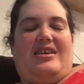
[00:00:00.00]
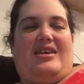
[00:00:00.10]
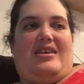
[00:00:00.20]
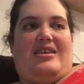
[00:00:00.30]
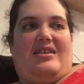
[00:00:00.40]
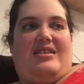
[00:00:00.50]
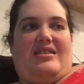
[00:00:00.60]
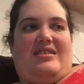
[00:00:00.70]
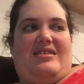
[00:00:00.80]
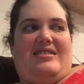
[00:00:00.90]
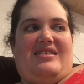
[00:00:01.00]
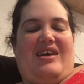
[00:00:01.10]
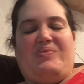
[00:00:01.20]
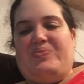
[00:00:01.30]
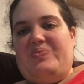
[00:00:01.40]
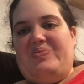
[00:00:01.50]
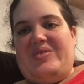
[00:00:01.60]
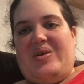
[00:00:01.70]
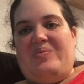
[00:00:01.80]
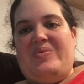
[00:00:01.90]
And yeah,
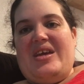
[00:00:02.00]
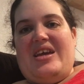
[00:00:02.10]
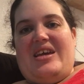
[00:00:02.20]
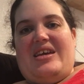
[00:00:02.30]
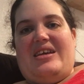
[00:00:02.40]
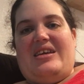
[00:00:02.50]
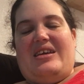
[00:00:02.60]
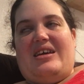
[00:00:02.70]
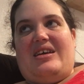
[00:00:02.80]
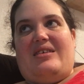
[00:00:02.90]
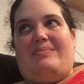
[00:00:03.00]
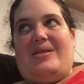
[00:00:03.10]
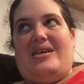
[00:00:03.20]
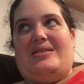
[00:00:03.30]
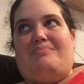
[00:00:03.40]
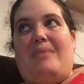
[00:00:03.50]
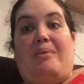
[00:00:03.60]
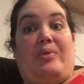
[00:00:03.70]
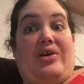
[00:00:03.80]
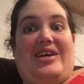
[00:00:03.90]
so, and it plays
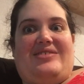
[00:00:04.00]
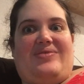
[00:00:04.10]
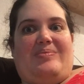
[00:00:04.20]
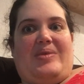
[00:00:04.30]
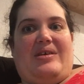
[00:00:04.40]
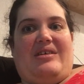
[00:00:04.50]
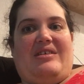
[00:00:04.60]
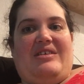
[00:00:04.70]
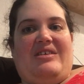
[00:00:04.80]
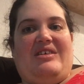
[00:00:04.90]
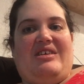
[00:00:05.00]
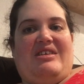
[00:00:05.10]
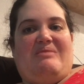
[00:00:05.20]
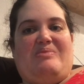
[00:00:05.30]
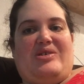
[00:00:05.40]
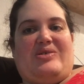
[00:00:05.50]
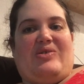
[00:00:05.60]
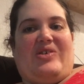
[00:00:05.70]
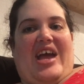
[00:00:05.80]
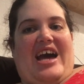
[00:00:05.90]
Memories from the
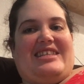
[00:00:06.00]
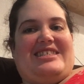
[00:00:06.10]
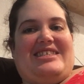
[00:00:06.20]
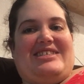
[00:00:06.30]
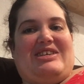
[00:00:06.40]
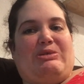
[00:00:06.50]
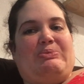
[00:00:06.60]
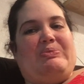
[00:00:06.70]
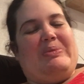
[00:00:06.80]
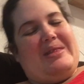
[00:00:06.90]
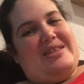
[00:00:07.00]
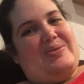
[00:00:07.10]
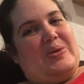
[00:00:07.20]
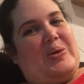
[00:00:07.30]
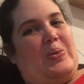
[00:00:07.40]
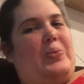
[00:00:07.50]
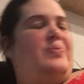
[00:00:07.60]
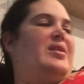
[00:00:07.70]
musical Cats, so it's really cool.